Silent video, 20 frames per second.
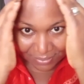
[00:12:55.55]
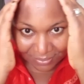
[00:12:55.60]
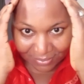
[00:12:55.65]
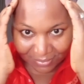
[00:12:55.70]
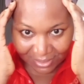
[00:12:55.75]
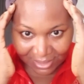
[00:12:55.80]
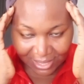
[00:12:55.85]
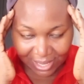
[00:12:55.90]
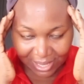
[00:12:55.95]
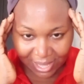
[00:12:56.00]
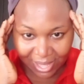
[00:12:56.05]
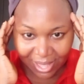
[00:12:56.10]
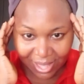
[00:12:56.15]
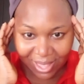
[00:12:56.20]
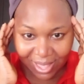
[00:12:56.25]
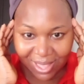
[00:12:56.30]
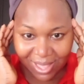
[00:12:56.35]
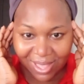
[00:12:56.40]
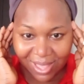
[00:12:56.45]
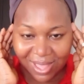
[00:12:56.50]

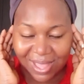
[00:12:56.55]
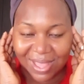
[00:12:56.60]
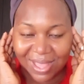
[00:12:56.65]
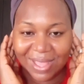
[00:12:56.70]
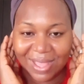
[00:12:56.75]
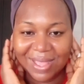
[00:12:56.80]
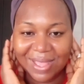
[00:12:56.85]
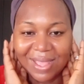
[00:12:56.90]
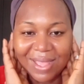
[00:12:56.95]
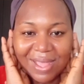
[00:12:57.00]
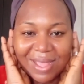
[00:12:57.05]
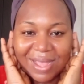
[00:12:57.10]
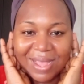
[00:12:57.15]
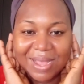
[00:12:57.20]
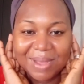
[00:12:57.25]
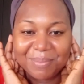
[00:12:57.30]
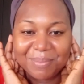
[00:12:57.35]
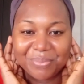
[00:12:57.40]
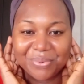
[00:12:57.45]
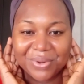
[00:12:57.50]
Yeah,
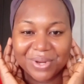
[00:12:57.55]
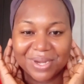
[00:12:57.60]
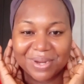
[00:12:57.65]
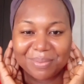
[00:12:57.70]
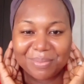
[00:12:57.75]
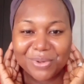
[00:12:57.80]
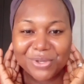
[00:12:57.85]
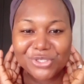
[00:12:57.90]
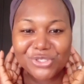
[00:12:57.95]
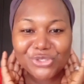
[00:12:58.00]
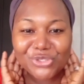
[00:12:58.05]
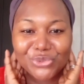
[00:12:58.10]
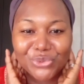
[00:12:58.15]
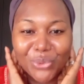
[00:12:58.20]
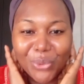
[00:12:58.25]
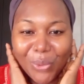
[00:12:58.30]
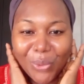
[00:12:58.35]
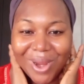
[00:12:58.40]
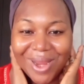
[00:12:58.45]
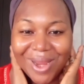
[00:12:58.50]
I'm pretty much done.